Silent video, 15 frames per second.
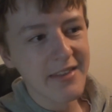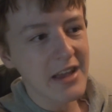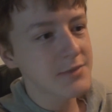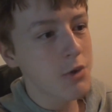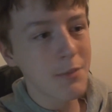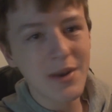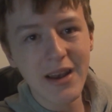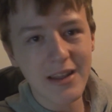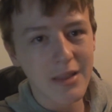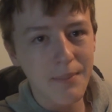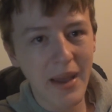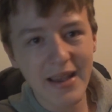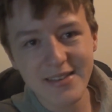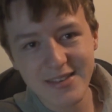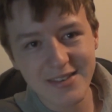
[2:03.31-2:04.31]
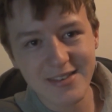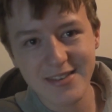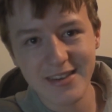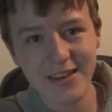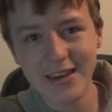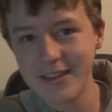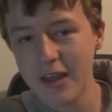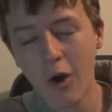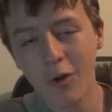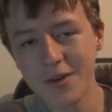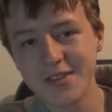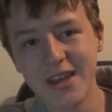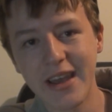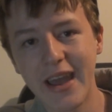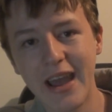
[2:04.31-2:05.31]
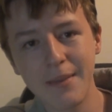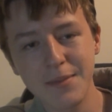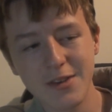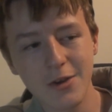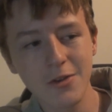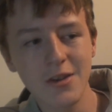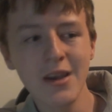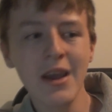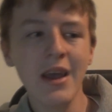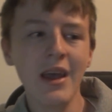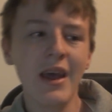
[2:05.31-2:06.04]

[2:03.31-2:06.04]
That's probably like the best scene in the whole entire episode.